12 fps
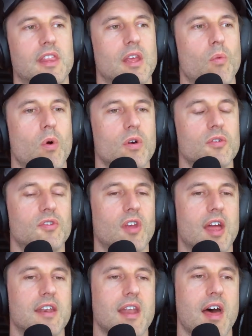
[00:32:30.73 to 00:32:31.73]
There was
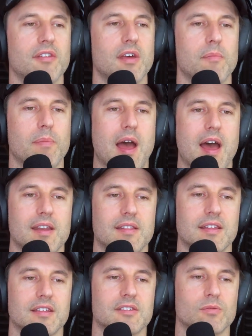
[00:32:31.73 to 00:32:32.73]
another part
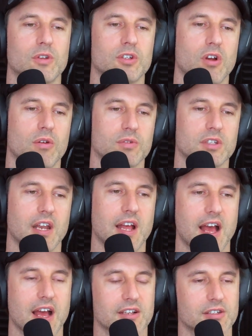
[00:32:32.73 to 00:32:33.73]
of this which I was going
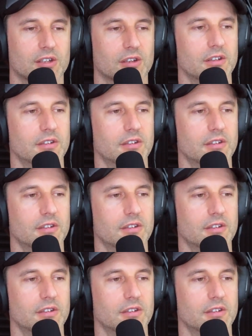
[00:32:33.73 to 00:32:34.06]
to ask